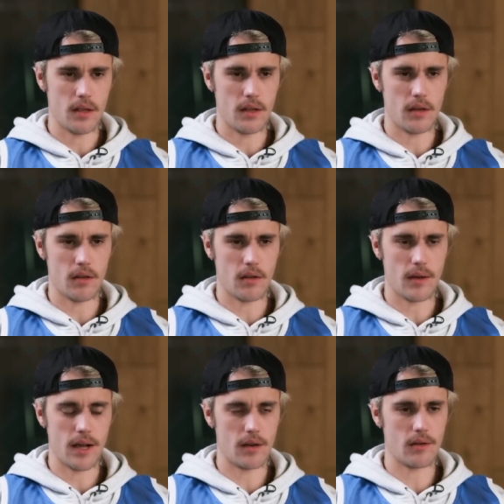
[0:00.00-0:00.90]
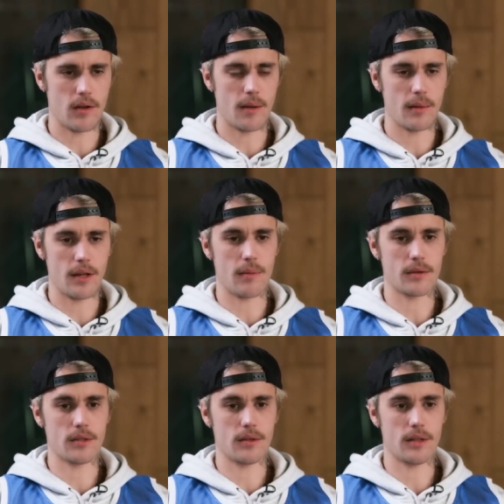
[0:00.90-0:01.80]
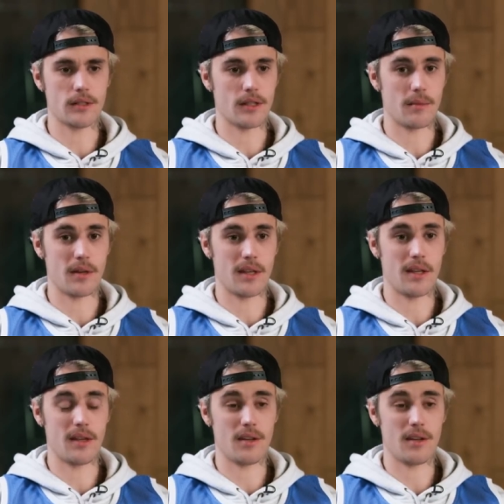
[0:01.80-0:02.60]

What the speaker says: You know, I don't know how many opportunities I'm going to get.